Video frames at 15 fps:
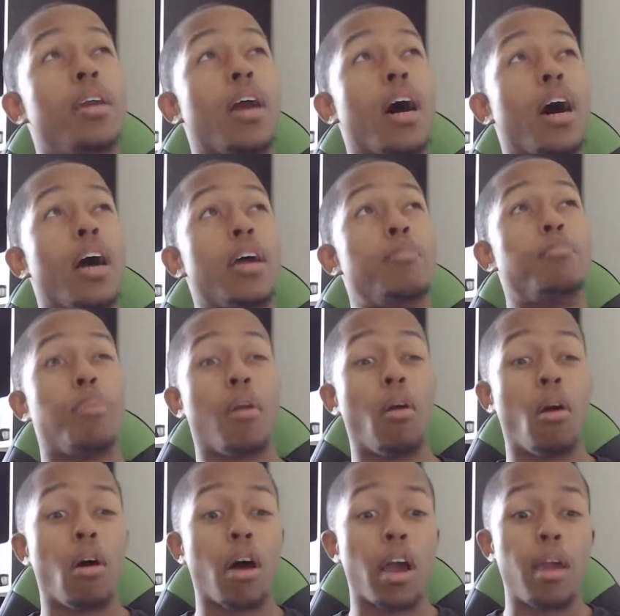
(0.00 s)

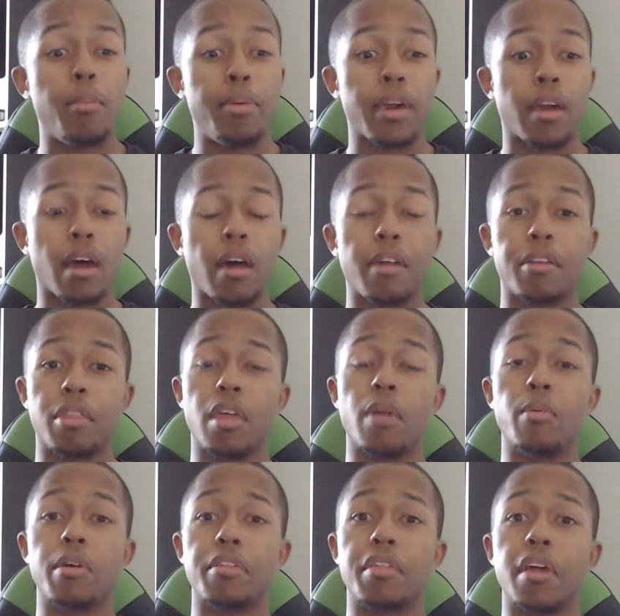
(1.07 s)
employ because they
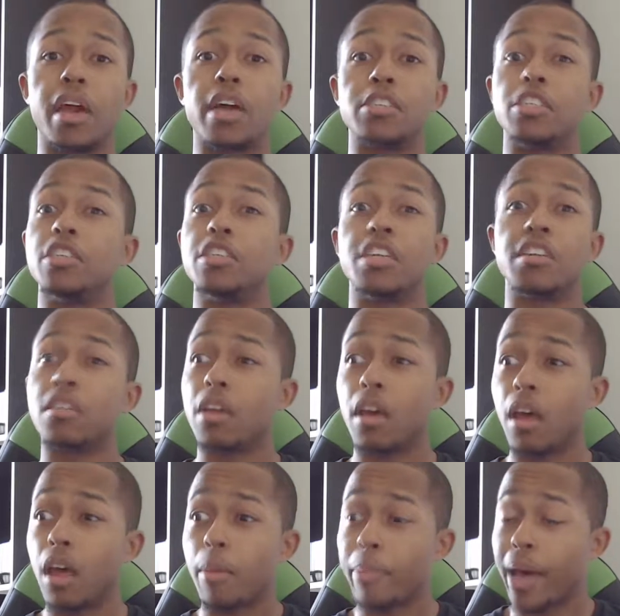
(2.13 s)
were there to
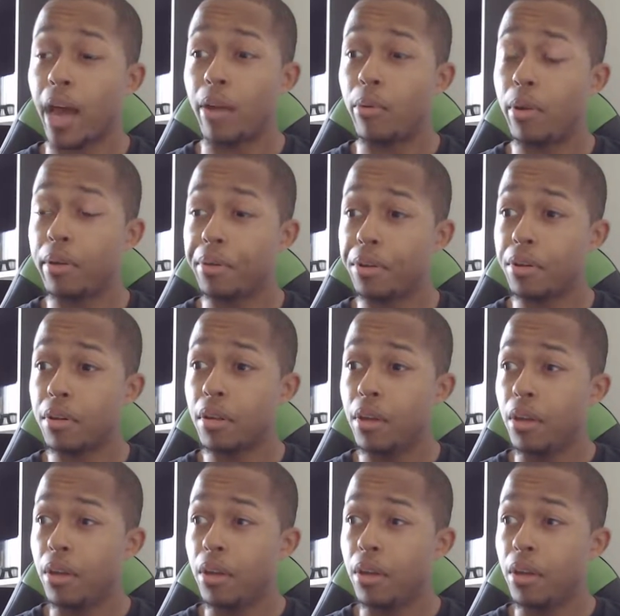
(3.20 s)
deter pirates?